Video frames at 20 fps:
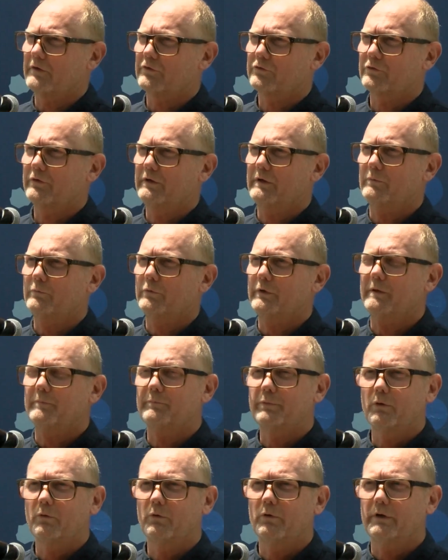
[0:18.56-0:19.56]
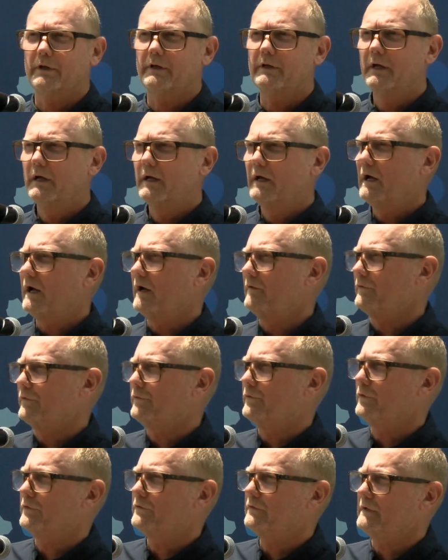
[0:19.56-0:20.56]
CEO for Brian Bell Group
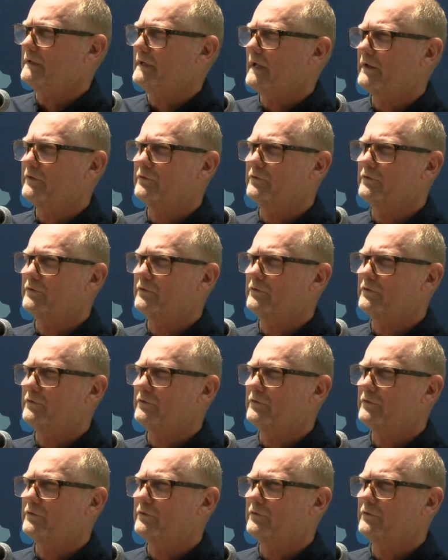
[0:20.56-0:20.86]
Cameron